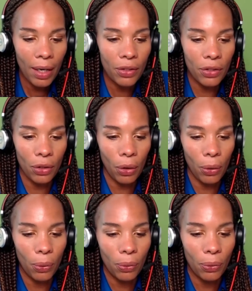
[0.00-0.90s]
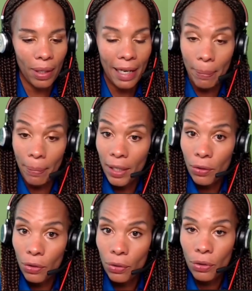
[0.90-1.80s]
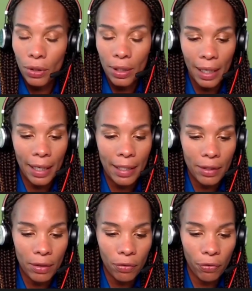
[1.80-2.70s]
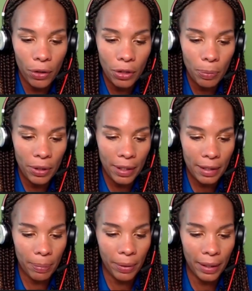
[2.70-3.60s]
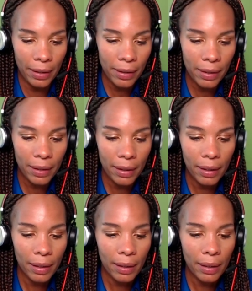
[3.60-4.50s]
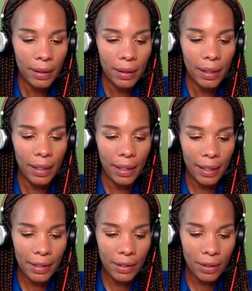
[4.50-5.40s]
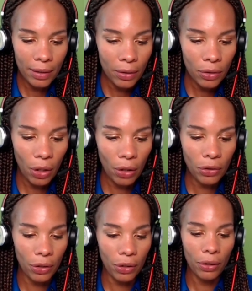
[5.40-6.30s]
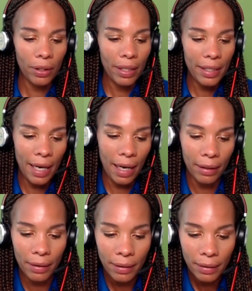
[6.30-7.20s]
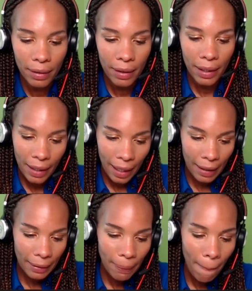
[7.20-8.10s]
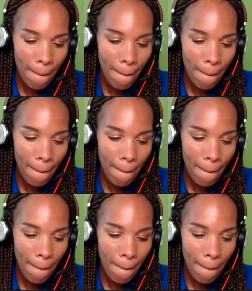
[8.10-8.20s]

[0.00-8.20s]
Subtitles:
So let me introduce today's first participant. It's Dr. Jan Legal.